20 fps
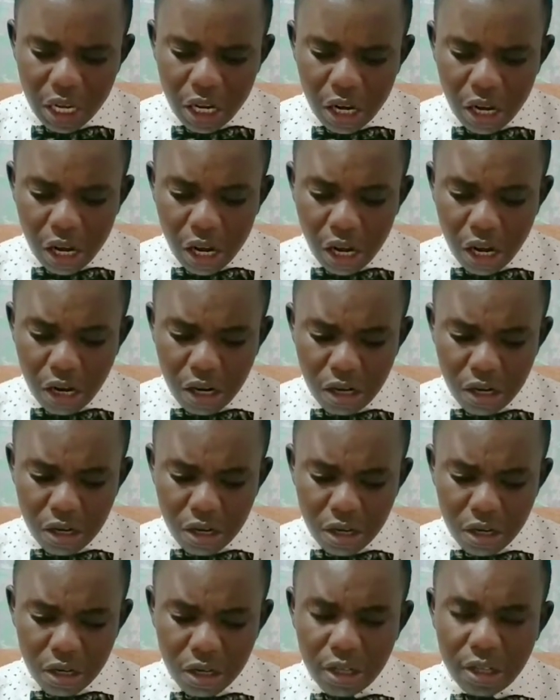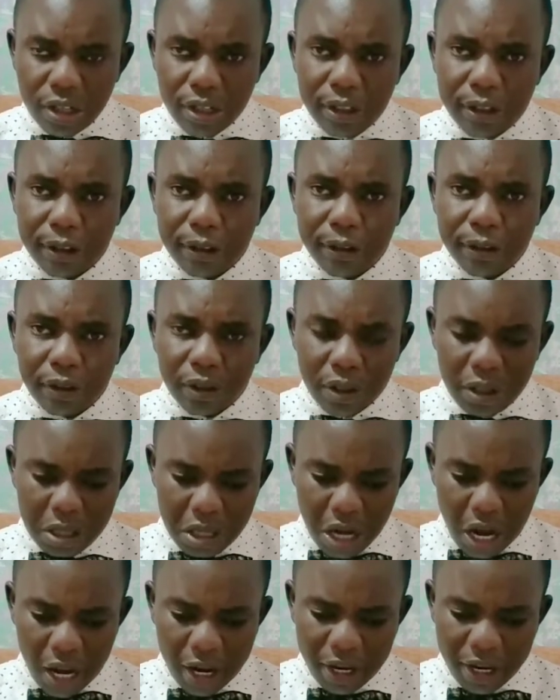And
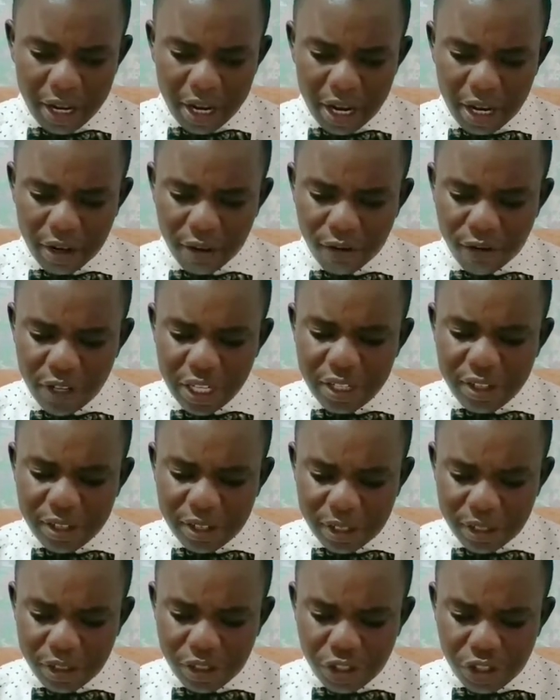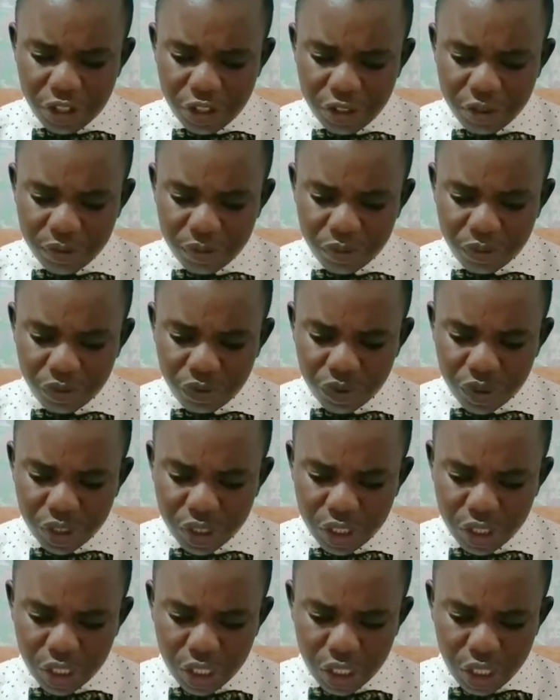I envisage
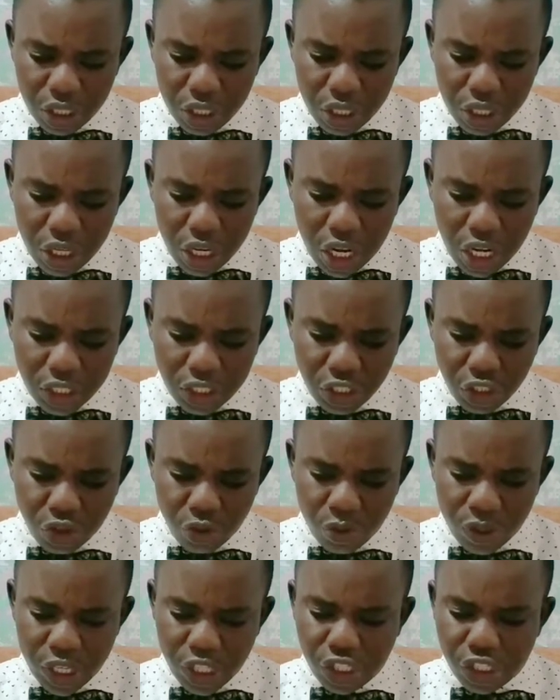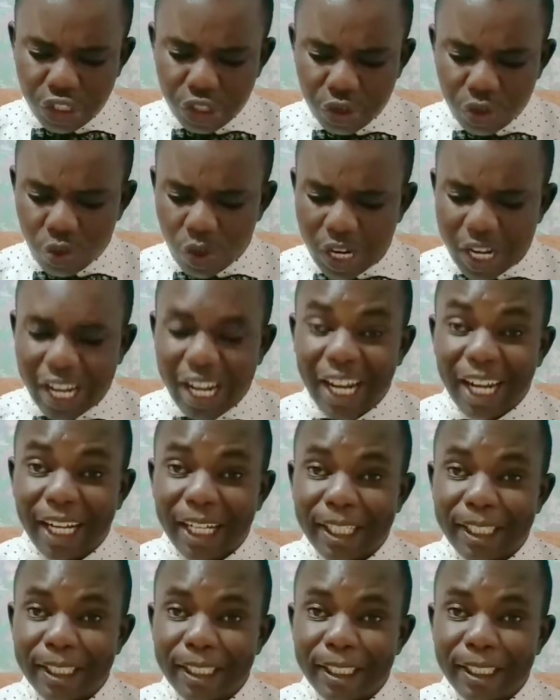a situation
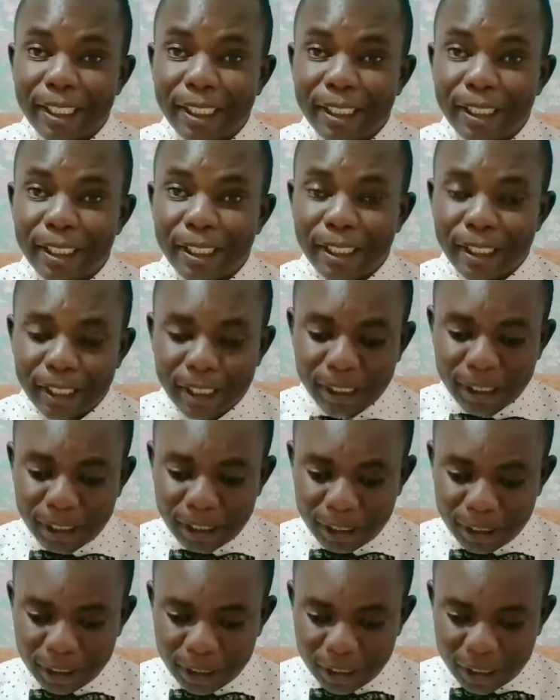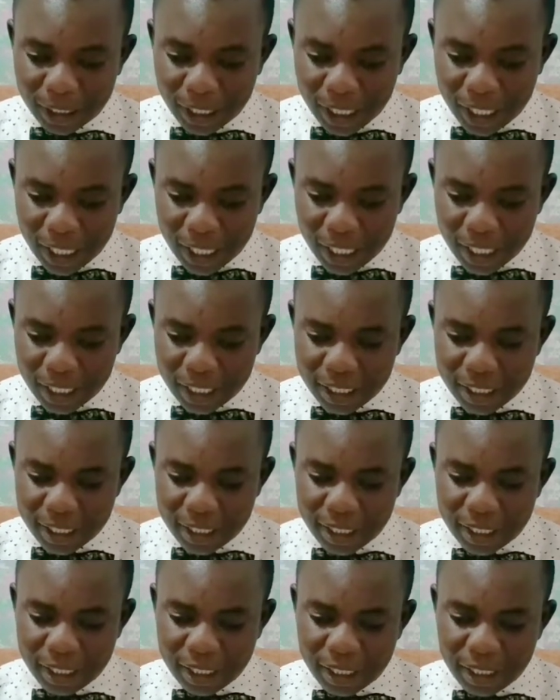where the
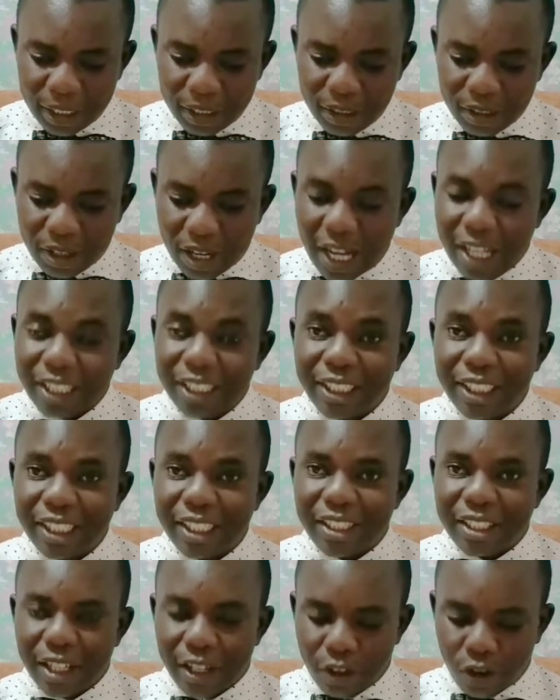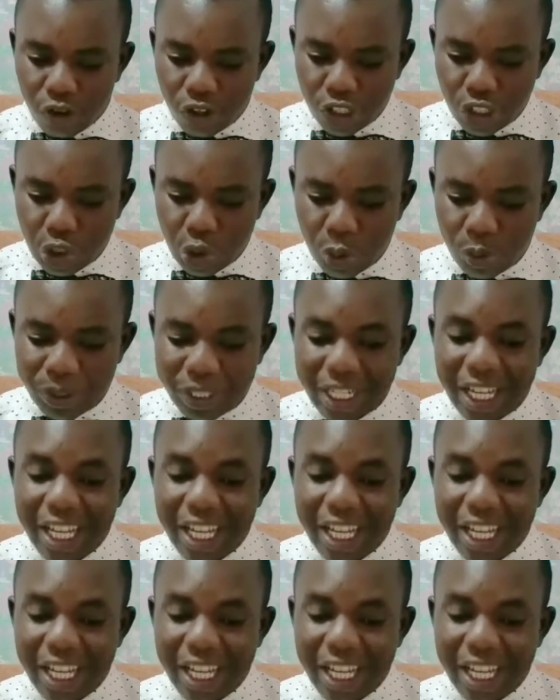candidates are going to be